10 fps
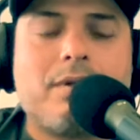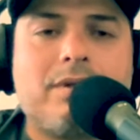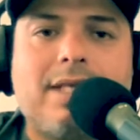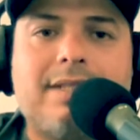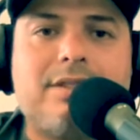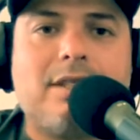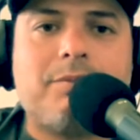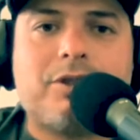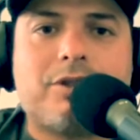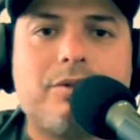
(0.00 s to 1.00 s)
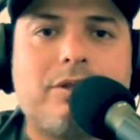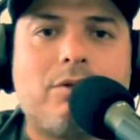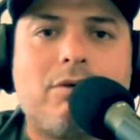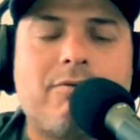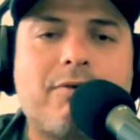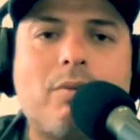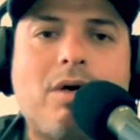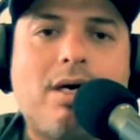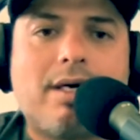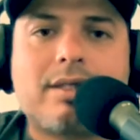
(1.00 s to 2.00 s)
lacing up your shoes and going for a
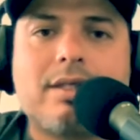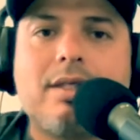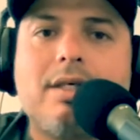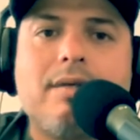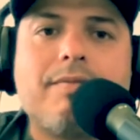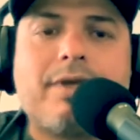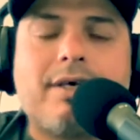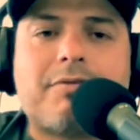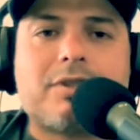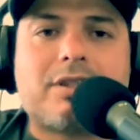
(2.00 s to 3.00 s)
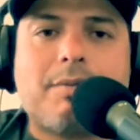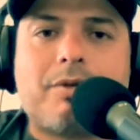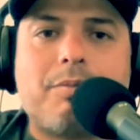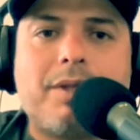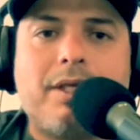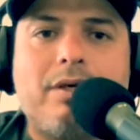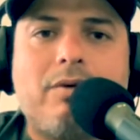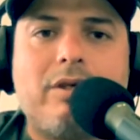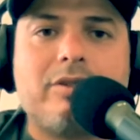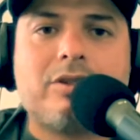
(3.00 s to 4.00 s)
walk. That first step could be
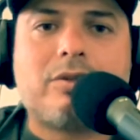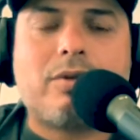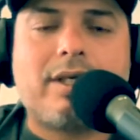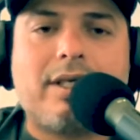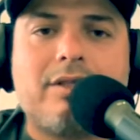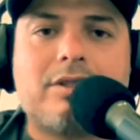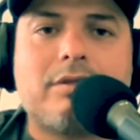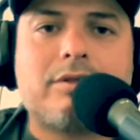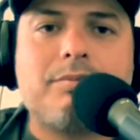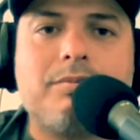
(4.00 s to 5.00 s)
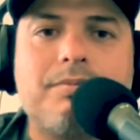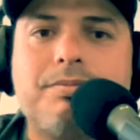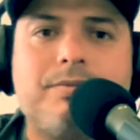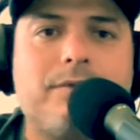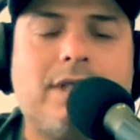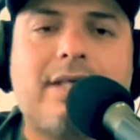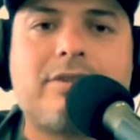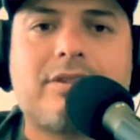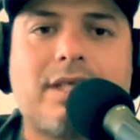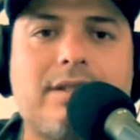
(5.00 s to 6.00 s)
going to the store and getting yourself some
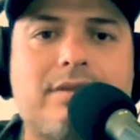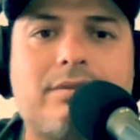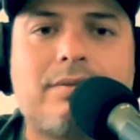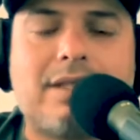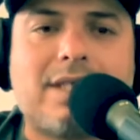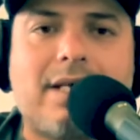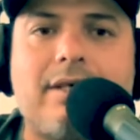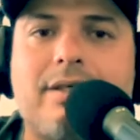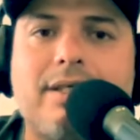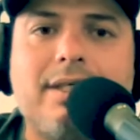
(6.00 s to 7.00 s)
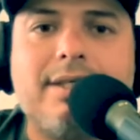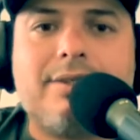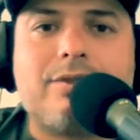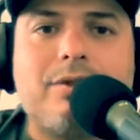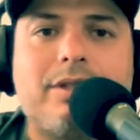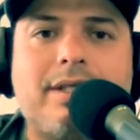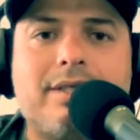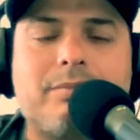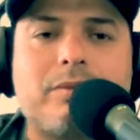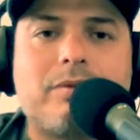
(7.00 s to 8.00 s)
exercise attire so you can
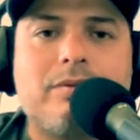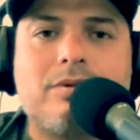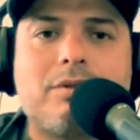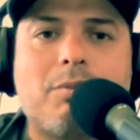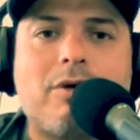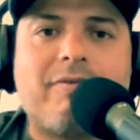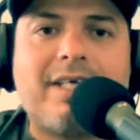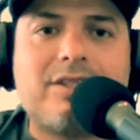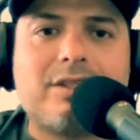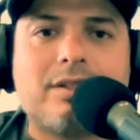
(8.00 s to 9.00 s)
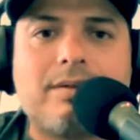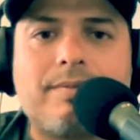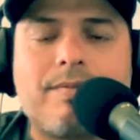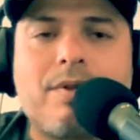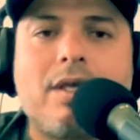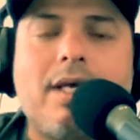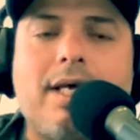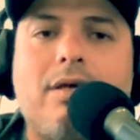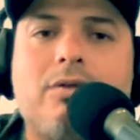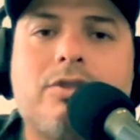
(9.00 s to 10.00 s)
get some, some motivation.
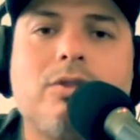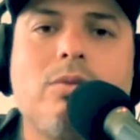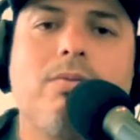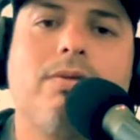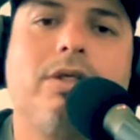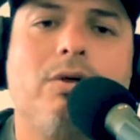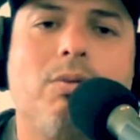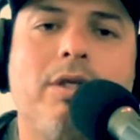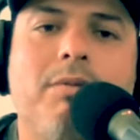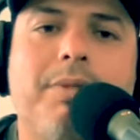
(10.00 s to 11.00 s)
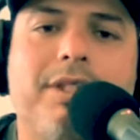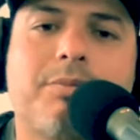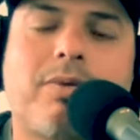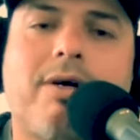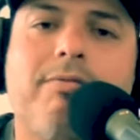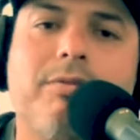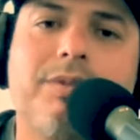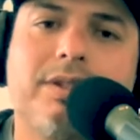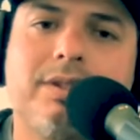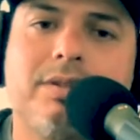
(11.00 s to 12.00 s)
And also, you know, one of the biggest
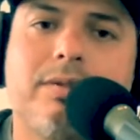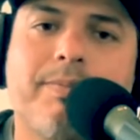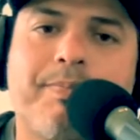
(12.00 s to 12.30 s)
problems is